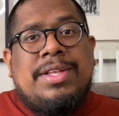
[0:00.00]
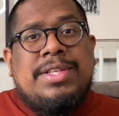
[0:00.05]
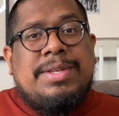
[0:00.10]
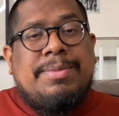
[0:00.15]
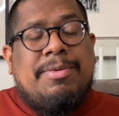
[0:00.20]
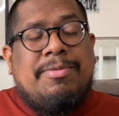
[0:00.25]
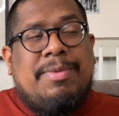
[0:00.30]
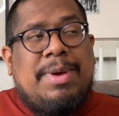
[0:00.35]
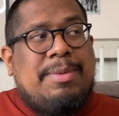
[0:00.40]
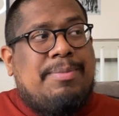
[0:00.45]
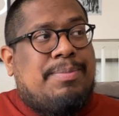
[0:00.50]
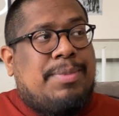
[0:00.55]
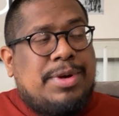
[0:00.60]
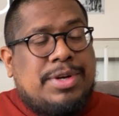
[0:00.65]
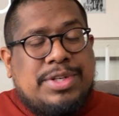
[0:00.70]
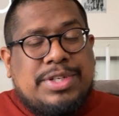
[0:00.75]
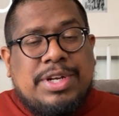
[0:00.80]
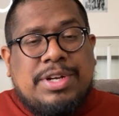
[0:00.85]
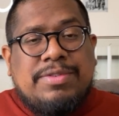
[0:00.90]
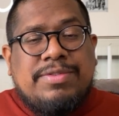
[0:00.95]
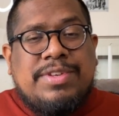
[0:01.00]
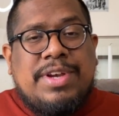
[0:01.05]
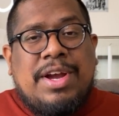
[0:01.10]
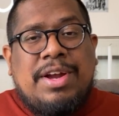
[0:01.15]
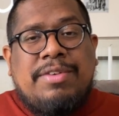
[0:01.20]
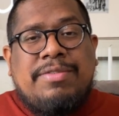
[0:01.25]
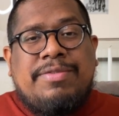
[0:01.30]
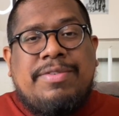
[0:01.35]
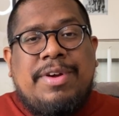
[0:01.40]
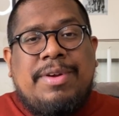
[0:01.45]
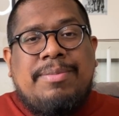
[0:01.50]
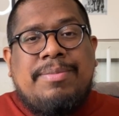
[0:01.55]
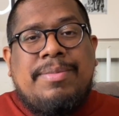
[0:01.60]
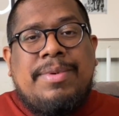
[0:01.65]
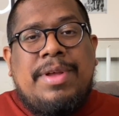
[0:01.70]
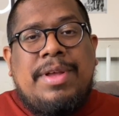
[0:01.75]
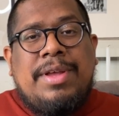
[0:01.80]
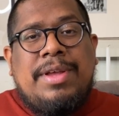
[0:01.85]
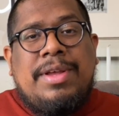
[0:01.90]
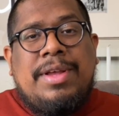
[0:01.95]
Some of my bookshelves are
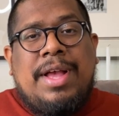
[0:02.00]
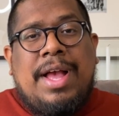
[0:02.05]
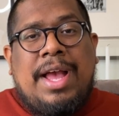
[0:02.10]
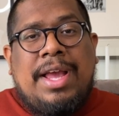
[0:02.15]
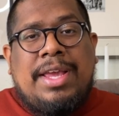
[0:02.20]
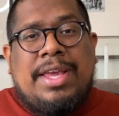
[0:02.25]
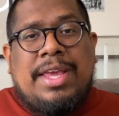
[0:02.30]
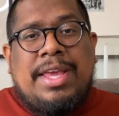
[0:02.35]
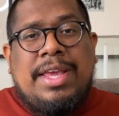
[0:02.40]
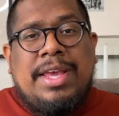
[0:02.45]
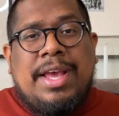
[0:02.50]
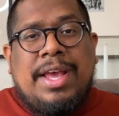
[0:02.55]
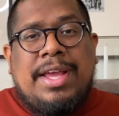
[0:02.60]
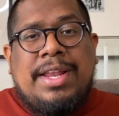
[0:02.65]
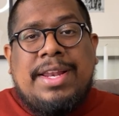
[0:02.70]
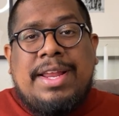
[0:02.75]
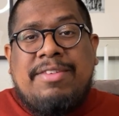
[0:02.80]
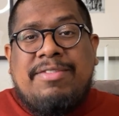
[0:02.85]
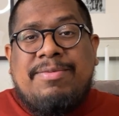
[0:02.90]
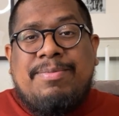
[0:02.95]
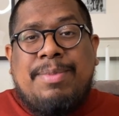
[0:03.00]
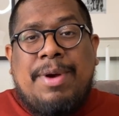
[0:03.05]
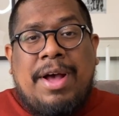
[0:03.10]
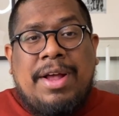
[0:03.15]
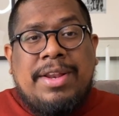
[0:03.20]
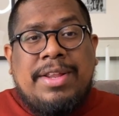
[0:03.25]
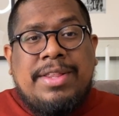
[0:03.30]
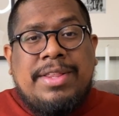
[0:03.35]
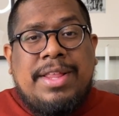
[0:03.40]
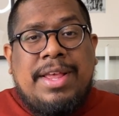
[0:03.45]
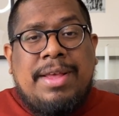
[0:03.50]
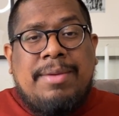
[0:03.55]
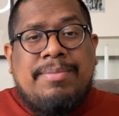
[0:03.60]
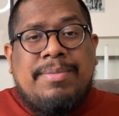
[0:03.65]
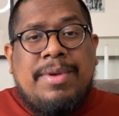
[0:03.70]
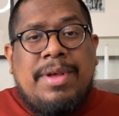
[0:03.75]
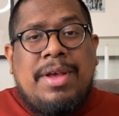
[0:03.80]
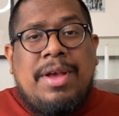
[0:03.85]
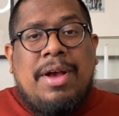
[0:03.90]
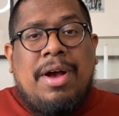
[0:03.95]
from IKEA and I've bought in
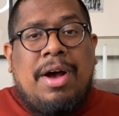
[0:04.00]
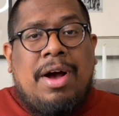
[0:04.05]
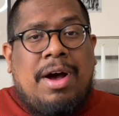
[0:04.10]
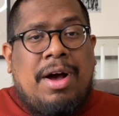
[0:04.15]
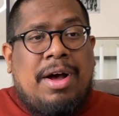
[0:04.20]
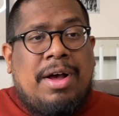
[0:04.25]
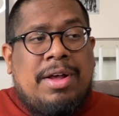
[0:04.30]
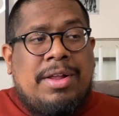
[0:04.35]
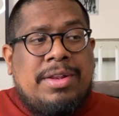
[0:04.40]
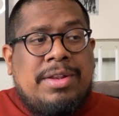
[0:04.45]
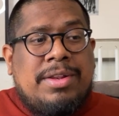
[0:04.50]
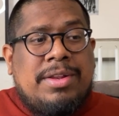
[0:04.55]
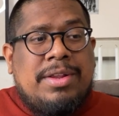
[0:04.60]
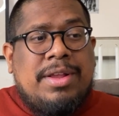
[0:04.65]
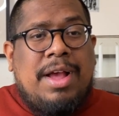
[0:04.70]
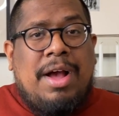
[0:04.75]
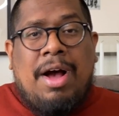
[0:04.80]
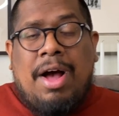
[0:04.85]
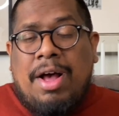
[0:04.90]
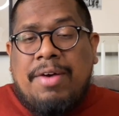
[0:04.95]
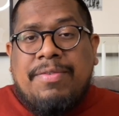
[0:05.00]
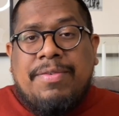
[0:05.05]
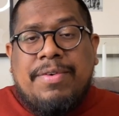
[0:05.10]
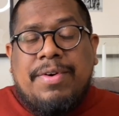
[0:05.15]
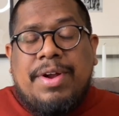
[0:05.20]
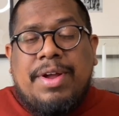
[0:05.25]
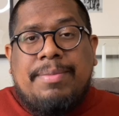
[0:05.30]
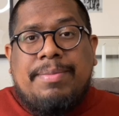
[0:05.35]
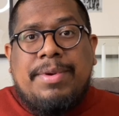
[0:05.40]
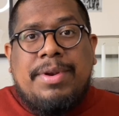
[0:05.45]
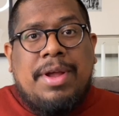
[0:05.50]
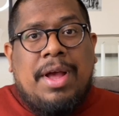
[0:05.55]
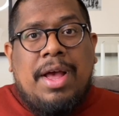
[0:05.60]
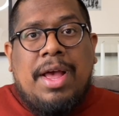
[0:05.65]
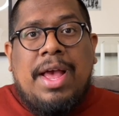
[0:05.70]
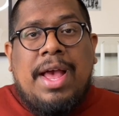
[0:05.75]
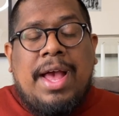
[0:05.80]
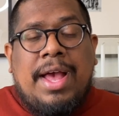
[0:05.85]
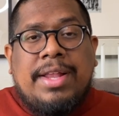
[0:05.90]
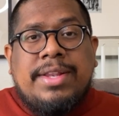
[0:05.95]
them on OfferUp,
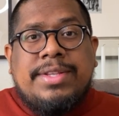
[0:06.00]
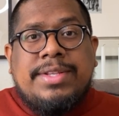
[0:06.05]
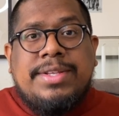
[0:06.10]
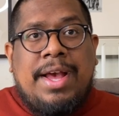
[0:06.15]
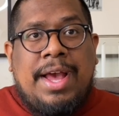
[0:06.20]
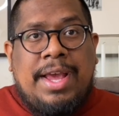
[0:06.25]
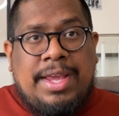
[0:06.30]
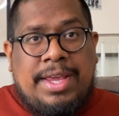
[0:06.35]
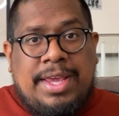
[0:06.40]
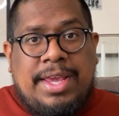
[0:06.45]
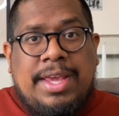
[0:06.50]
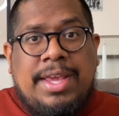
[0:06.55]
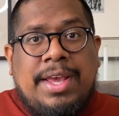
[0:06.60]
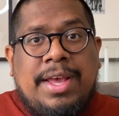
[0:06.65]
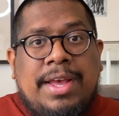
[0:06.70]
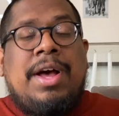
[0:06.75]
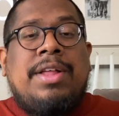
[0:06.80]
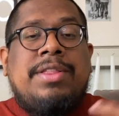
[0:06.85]
not at IKEA.